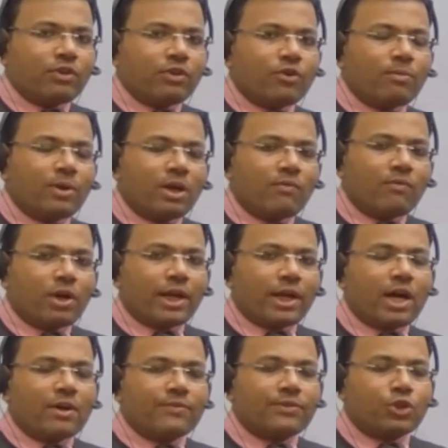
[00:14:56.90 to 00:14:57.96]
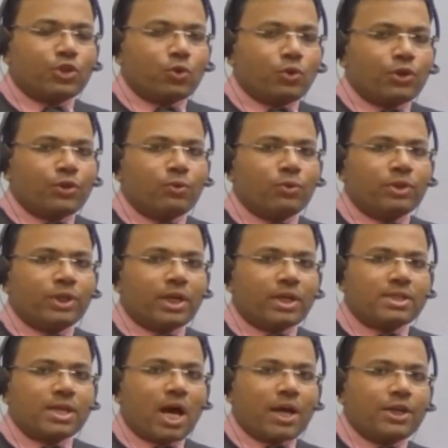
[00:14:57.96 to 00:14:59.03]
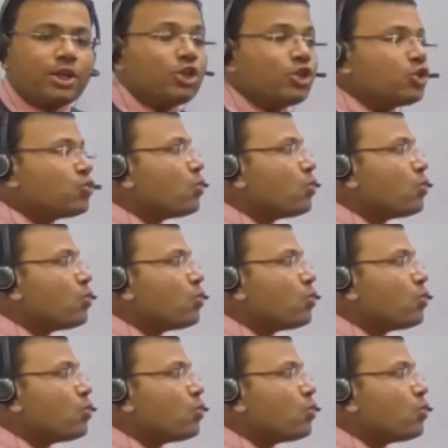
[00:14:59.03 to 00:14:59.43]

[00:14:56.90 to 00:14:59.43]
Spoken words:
formula what I have shown you, that is I into